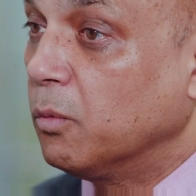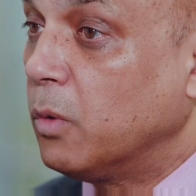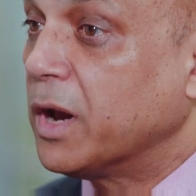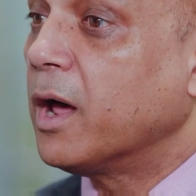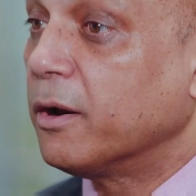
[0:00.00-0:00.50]

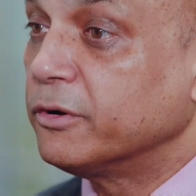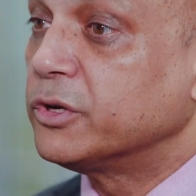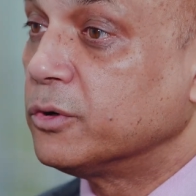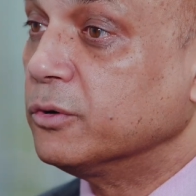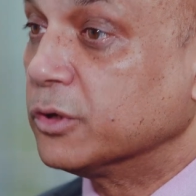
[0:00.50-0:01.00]
100
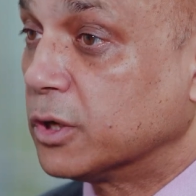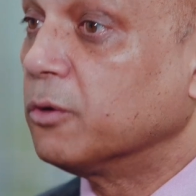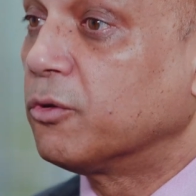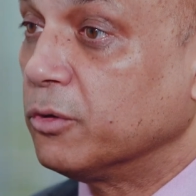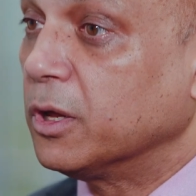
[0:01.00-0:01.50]
students go
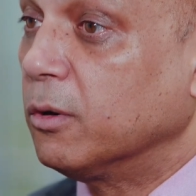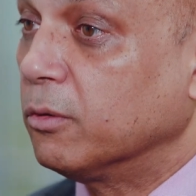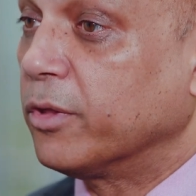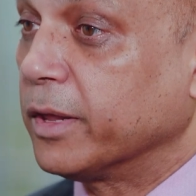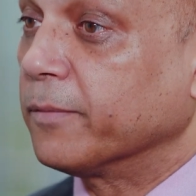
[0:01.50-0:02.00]
through the
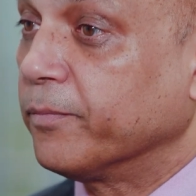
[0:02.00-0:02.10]
whole thing